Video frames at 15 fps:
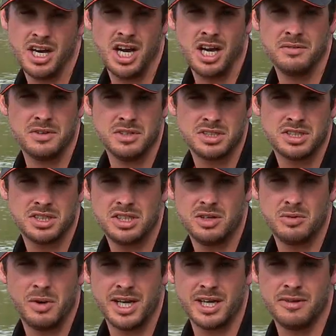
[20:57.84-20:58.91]
Others
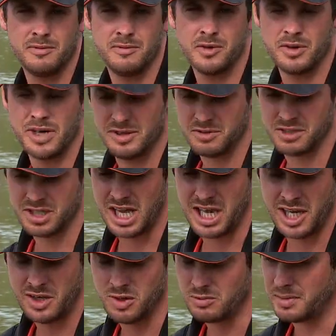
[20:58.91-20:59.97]
you're waiting for either a
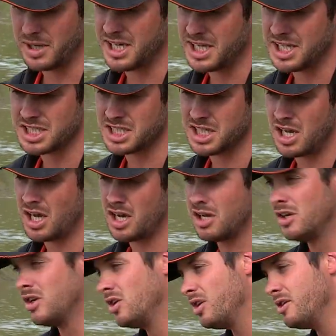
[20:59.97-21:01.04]
little bit at the start
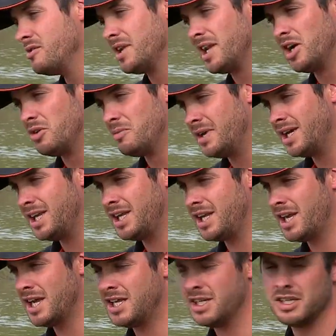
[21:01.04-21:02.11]
or a little bit at
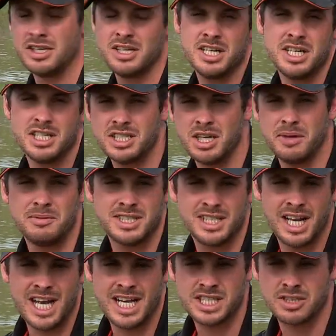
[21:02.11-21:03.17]
the end some is the
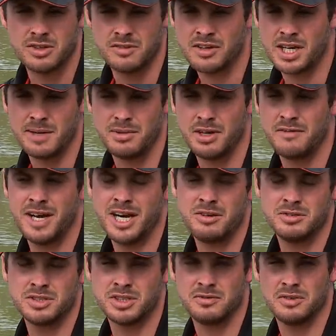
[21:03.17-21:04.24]
last sort of couple of
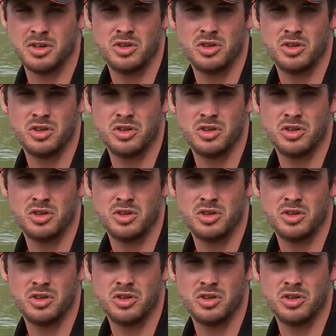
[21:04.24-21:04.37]
hours of a